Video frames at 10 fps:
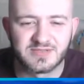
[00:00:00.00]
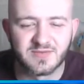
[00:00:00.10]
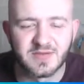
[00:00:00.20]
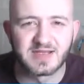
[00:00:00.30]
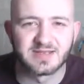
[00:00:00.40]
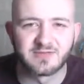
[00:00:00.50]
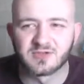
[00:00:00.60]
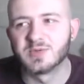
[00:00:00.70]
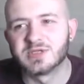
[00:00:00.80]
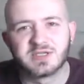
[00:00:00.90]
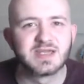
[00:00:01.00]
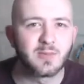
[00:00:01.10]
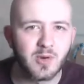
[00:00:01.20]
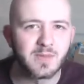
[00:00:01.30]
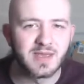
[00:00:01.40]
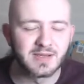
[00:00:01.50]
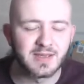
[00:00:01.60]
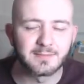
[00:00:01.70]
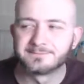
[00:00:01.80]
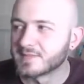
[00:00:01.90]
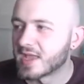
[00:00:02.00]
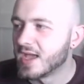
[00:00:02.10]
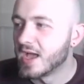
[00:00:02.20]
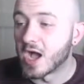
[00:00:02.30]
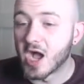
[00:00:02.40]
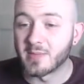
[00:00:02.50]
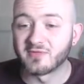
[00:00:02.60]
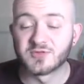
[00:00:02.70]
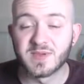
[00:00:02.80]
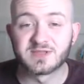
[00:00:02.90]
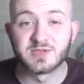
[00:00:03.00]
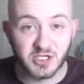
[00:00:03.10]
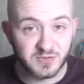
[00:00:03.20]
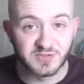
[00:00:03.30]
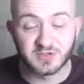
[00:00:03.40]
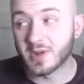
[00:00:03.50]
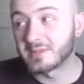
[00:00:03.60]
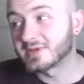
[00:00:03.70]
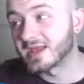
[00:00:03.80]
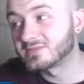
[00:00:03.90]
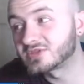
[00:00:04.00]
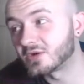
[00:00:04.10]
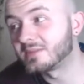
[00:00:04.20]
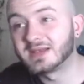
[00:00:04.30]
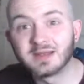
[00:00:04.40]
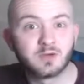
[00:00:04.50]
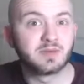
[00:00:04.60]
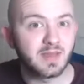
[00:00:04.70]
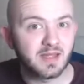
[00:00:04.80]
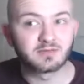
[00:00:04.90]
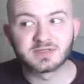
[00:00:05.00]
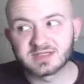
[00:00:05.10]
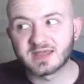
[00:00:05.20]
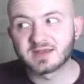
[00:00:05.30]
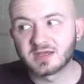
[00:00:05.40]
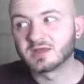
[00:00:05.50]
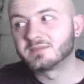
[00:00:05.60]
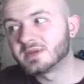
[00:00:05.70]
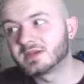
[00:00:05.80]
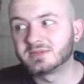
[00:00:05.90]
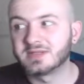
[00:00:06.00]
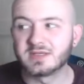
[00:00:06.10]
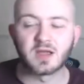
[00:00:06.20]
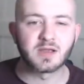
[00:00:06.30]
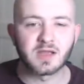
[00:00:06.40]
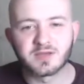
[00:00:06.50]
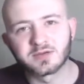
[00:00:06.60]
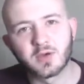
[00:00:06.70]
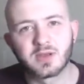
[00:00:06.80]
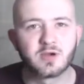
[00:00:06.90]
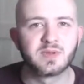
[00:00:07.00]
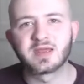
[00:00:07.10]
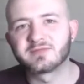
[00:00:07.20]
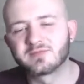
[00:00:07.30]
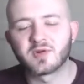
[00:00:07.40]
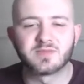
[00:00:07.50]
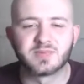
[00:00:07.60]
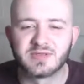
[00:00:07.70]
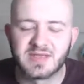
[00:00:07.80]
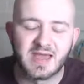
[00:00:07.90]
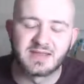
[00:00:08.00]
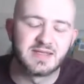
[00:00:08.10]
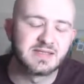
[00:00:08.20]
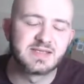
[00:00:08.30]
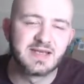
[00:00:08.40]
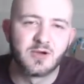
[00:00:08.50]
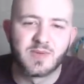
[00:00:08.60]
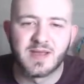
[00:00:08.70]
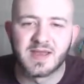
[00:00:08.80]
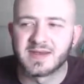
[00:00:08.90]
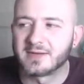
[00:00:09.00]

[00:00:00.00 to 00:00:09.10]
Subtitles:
really make a difference, but you get what I'm hitting at. I've also made some adjustments to the webcam, so I'm a little bit better in center. Admittedly, I can go a little bit left and right, but yeah, it's a little bit better